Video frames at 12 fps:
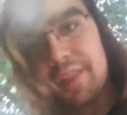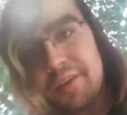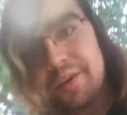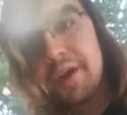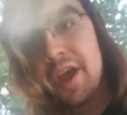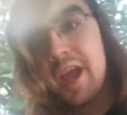
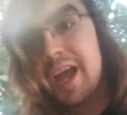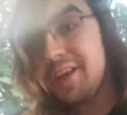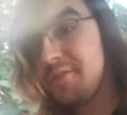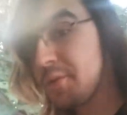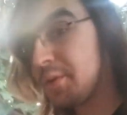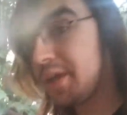other
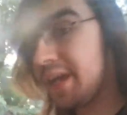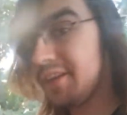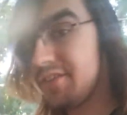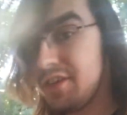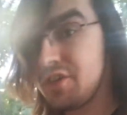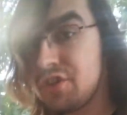and
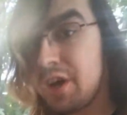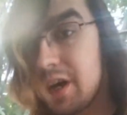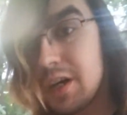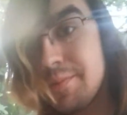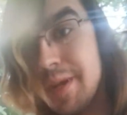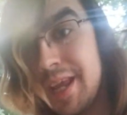create
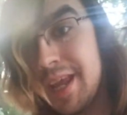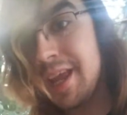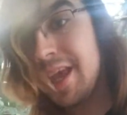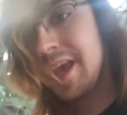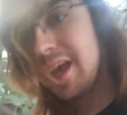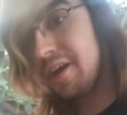disharmony.
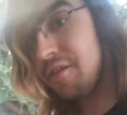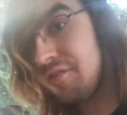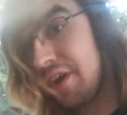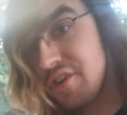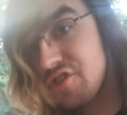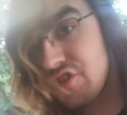
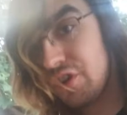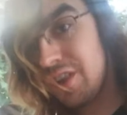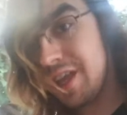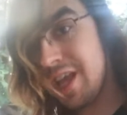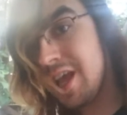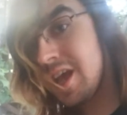
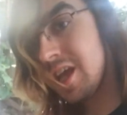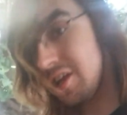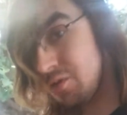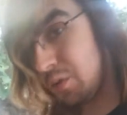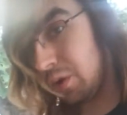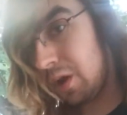Eventually,
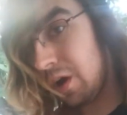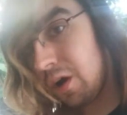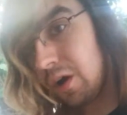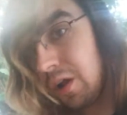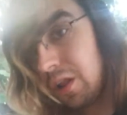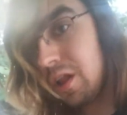it will
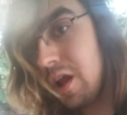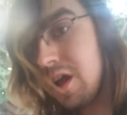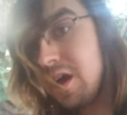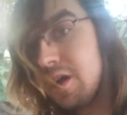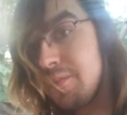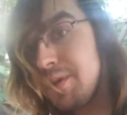all
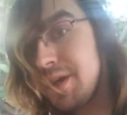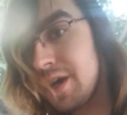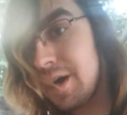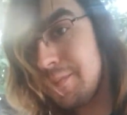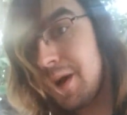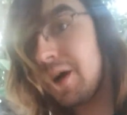
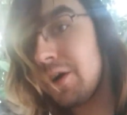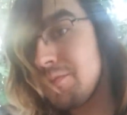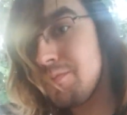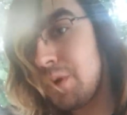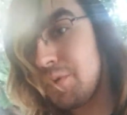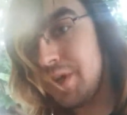become
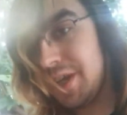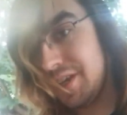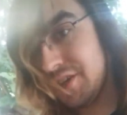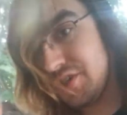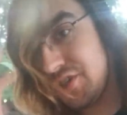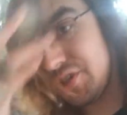
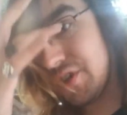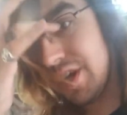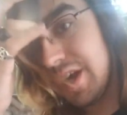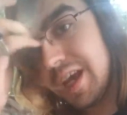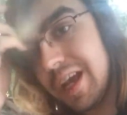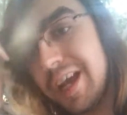harmonious,
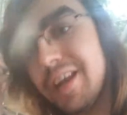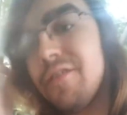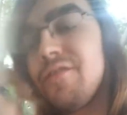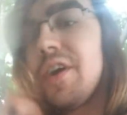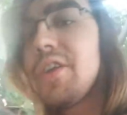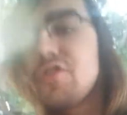and
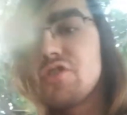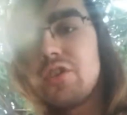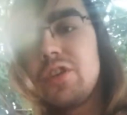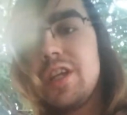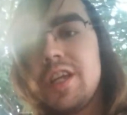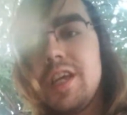
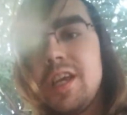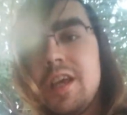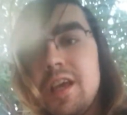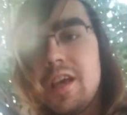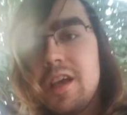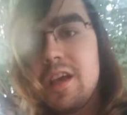eventually
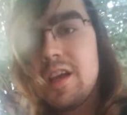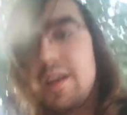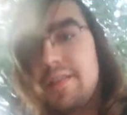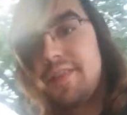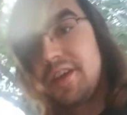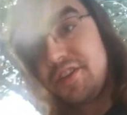
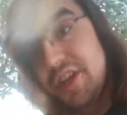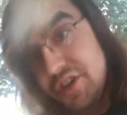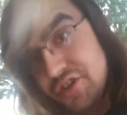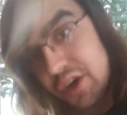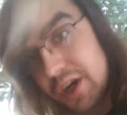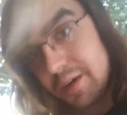the
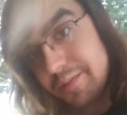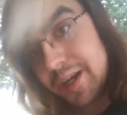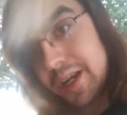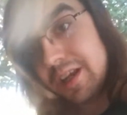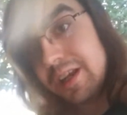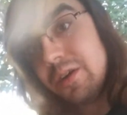
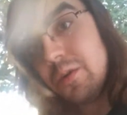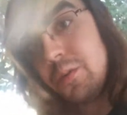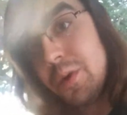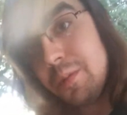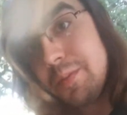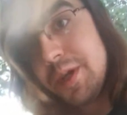disharmony
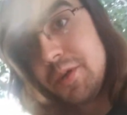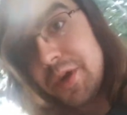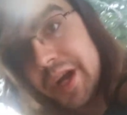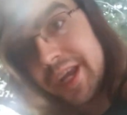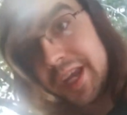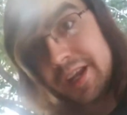will be
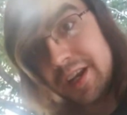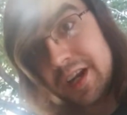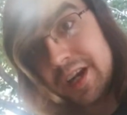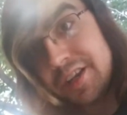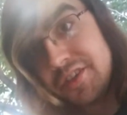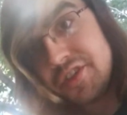
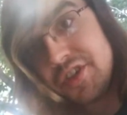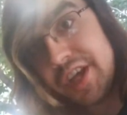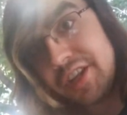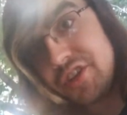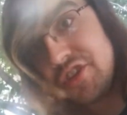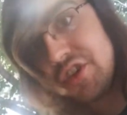recognized
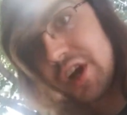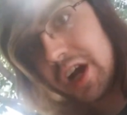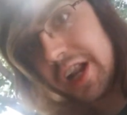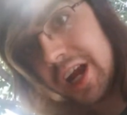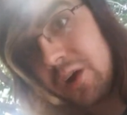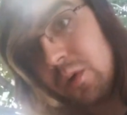and
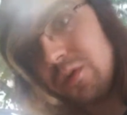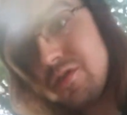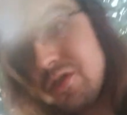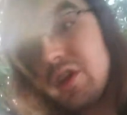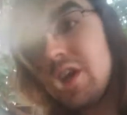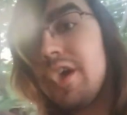sought
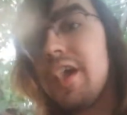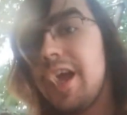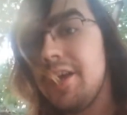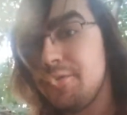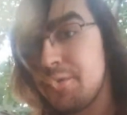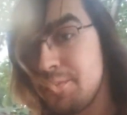out
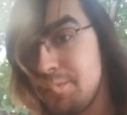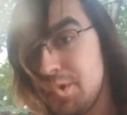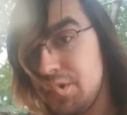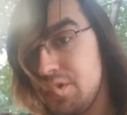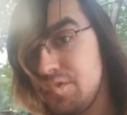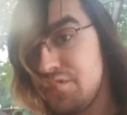and
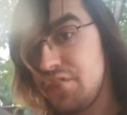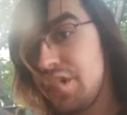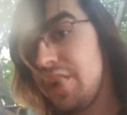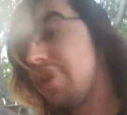removed